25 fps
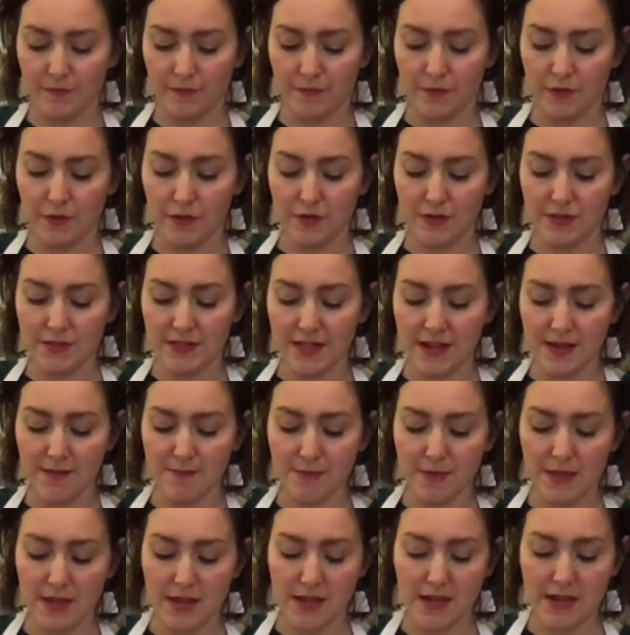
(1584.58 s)
Do the same
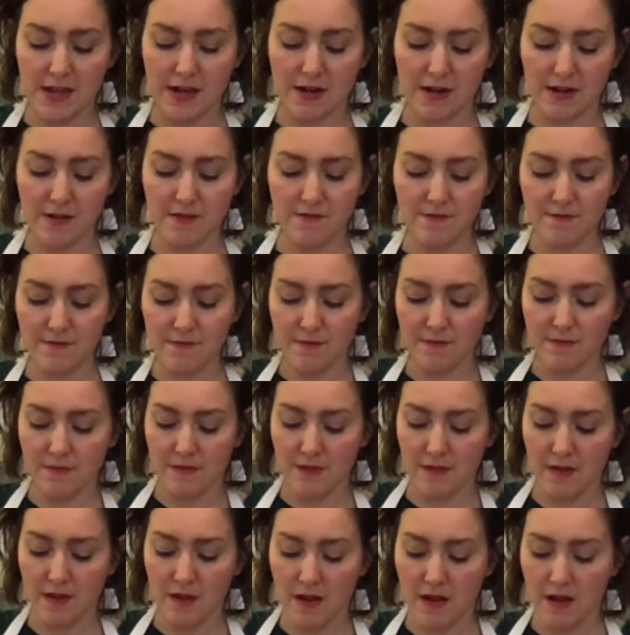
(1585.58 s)
thing here,
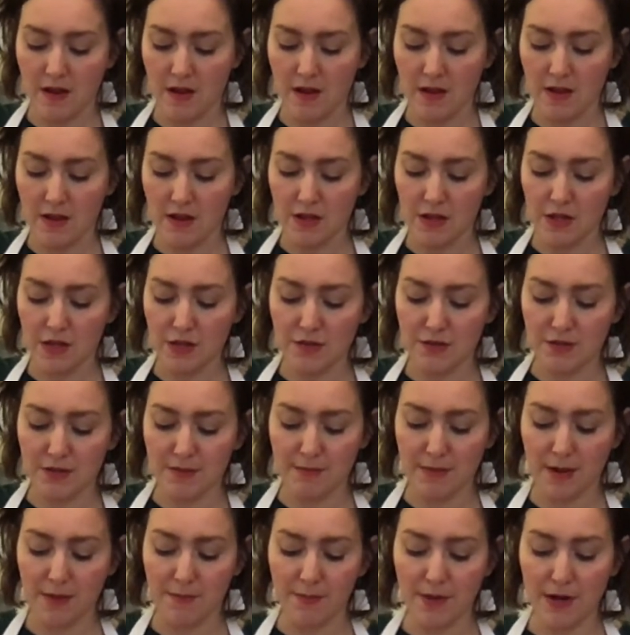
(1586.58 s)
using
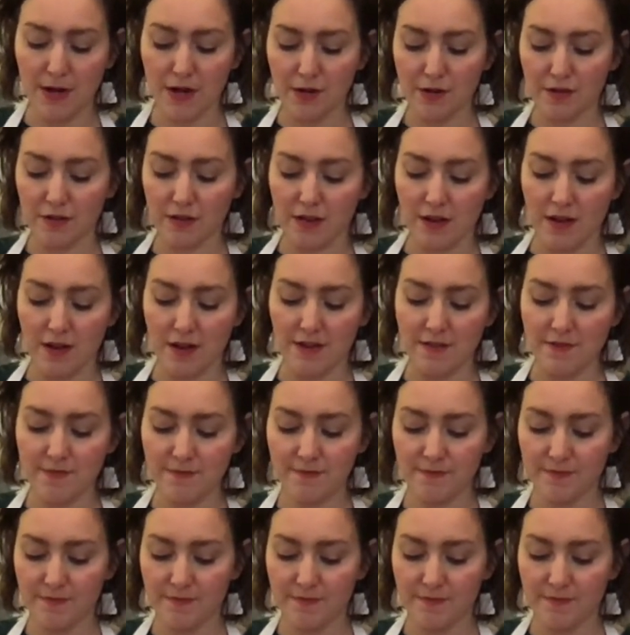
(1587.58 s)
my bear claw,